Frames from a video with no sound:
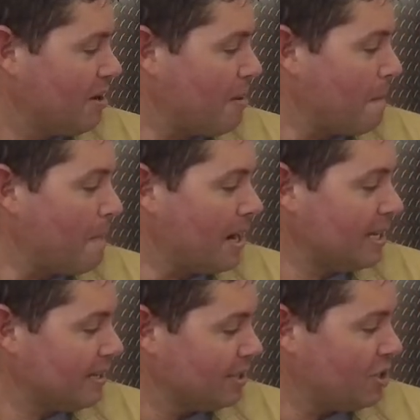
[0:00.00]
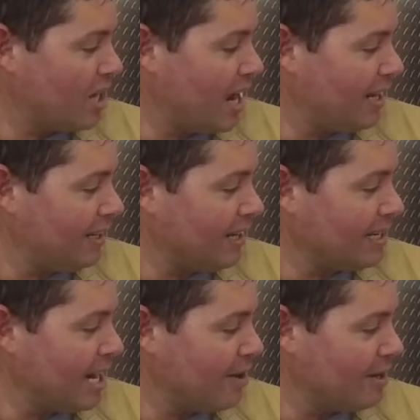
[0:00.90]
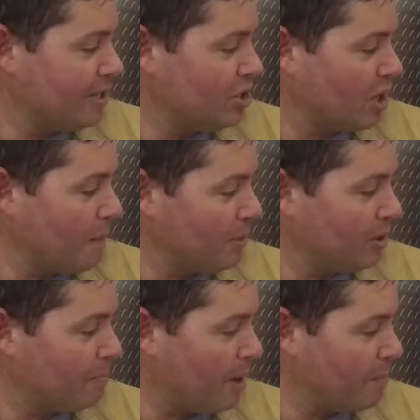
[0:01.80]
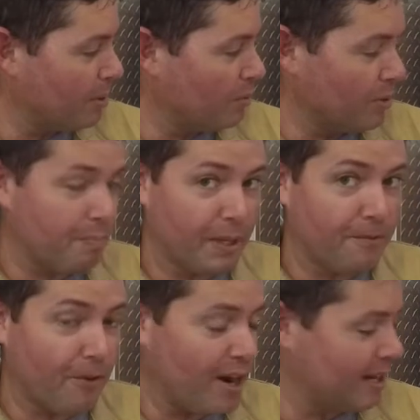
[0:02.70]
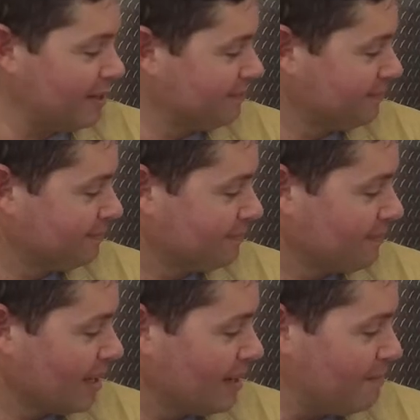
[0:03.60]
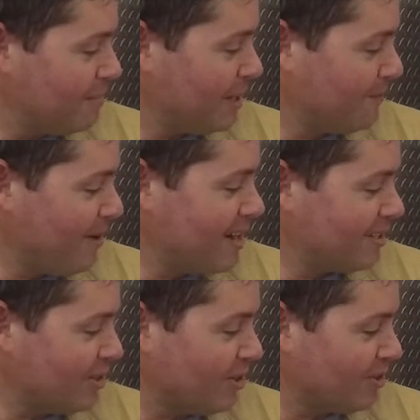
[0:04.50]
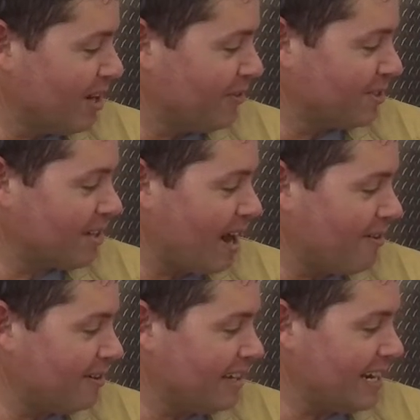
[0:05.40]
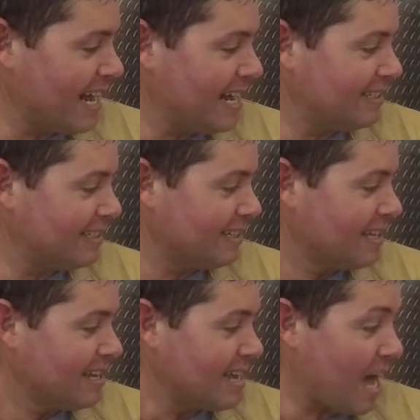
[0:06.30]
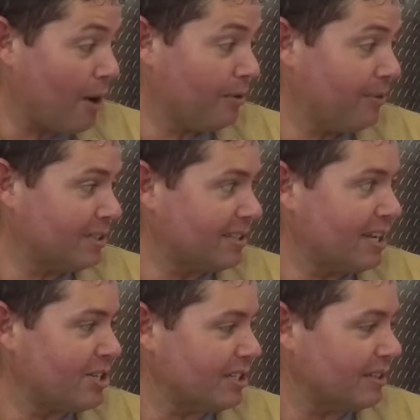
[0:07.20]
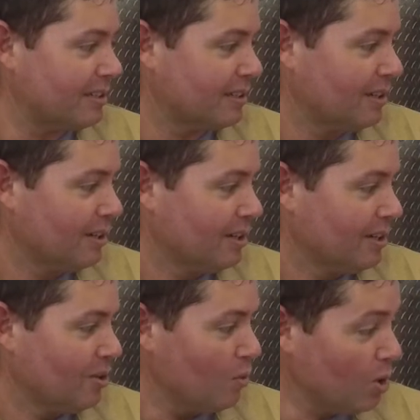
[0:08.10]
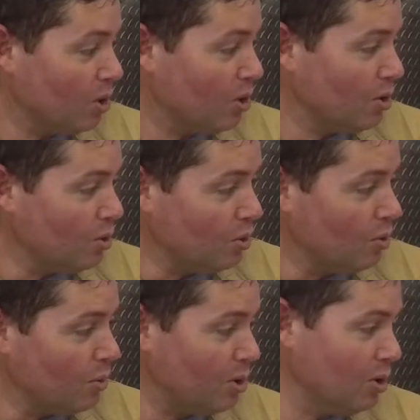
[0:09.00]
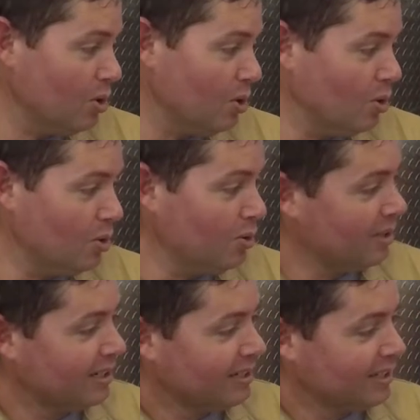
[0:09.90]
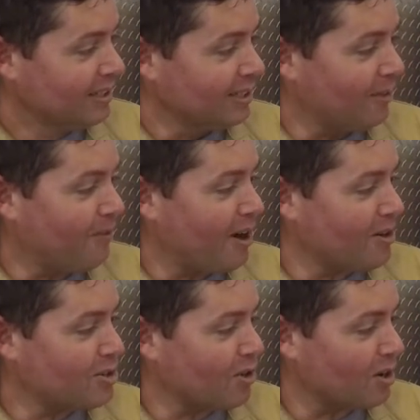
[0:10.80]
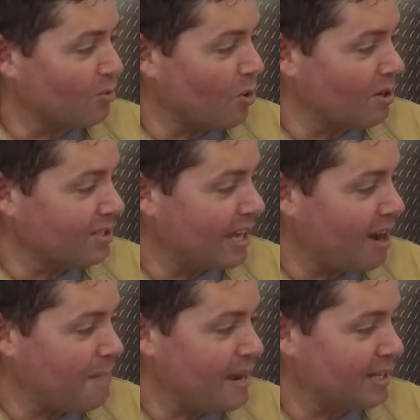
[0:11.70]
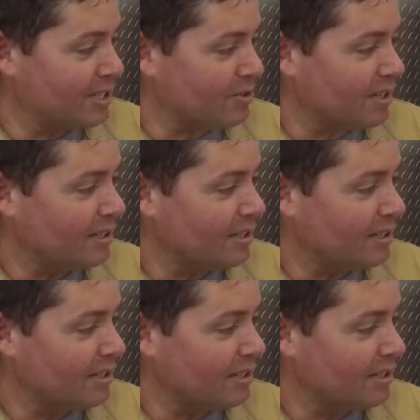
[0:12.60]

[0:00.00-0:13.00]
Mike, Janet, and Gary jump in the pumper with Big Frank. Big Frank turns on the siren and heads out of the station. Woo, woo. The fire truck roars down Main Street